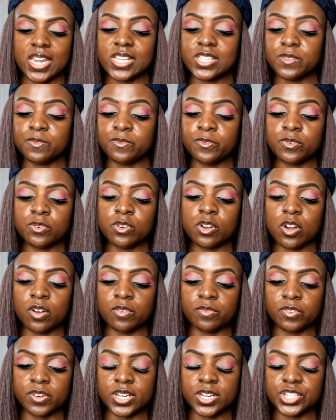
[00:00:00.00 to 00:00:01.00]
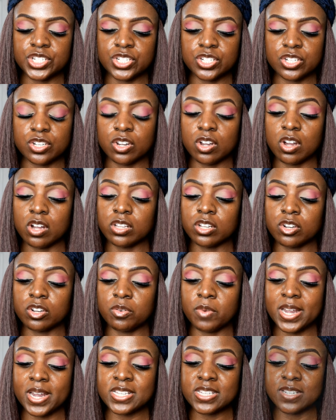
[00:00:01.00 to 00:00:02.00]
It's a full coverage color
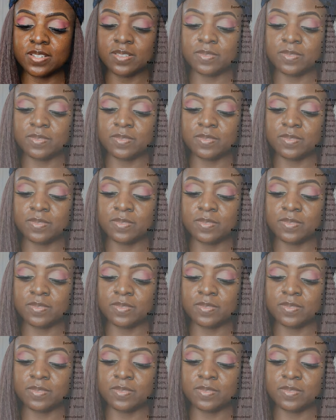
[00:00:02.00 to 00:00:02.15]
correcting